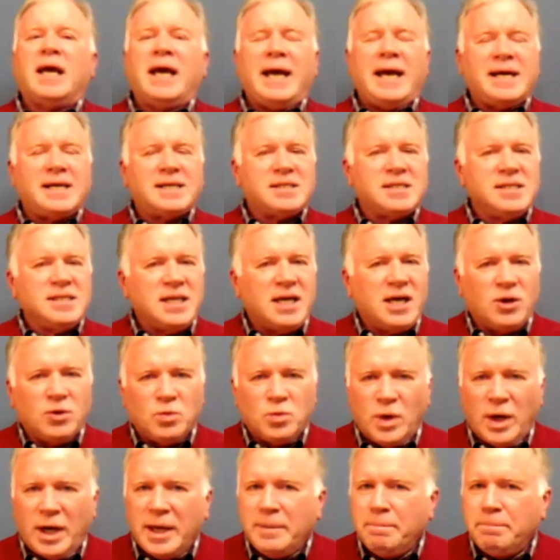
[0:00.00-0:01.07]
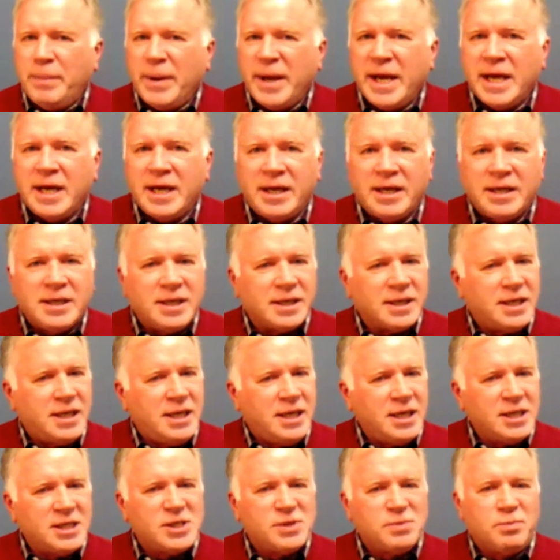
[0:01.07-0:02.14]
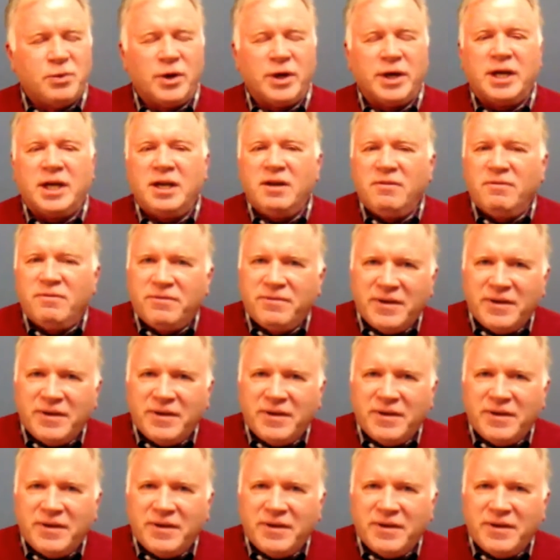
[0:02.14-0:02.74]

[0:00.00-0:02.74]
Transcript: has an outright ban on kids bringing